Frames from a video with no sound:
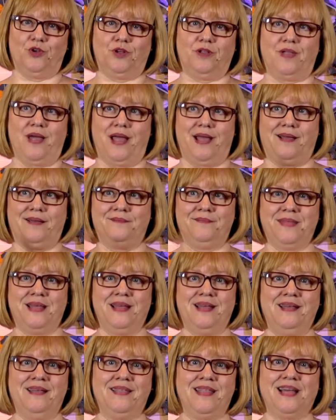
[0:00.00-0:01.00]
like.
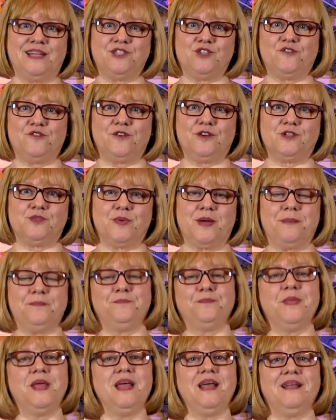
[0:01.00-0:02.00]
That's your first one.
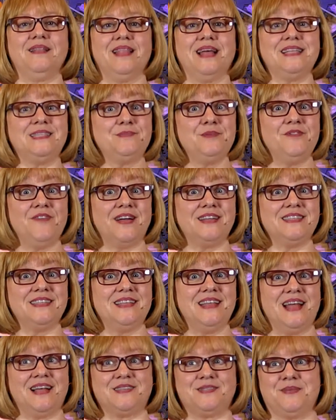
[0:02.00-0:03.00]
Let's move on to the
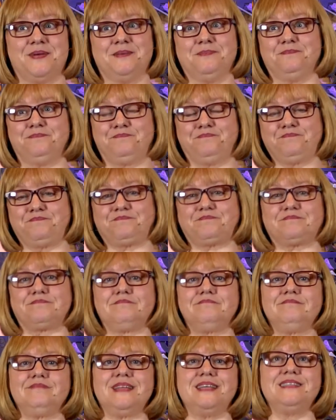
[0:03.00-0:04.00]
next one.
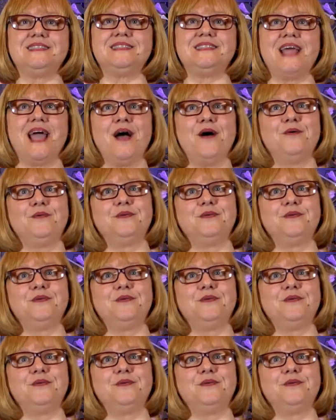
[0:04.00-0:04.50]
Sound